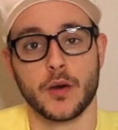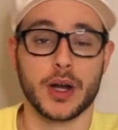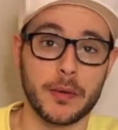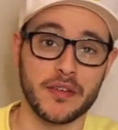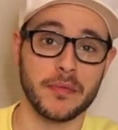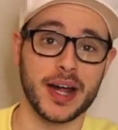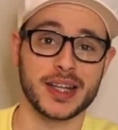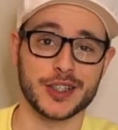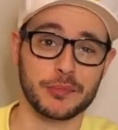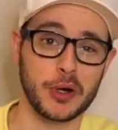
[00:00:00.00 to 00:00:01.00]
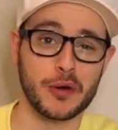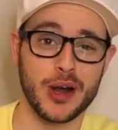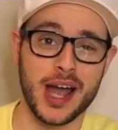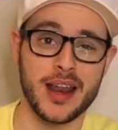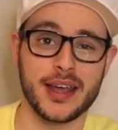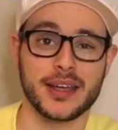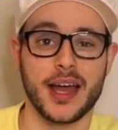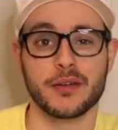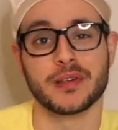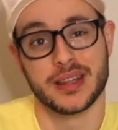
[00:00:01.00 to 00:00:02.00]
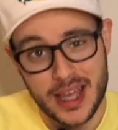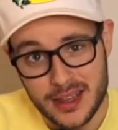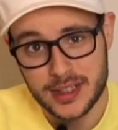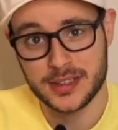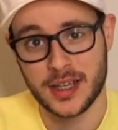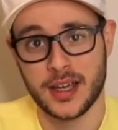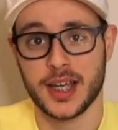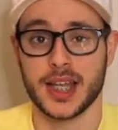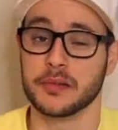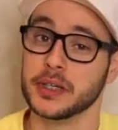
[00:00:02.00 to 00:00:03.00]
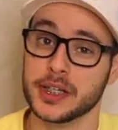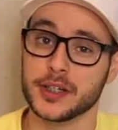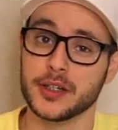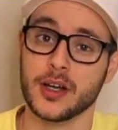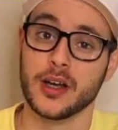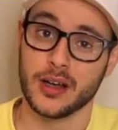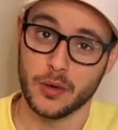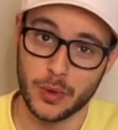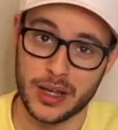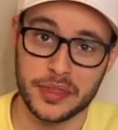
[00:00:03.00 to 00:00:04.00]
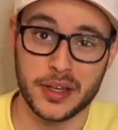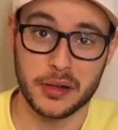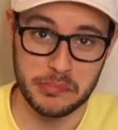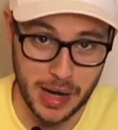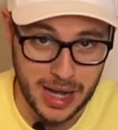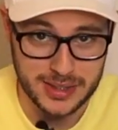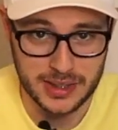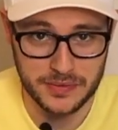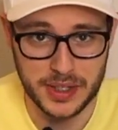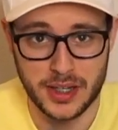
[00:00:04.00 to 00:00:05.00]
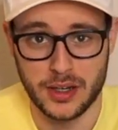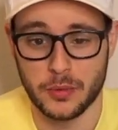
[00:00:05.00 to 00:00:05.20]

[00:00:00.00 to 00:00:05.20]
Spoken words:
What up everybody, it's your boy Ryan aka Relentless, and I'm here with an unboxing video.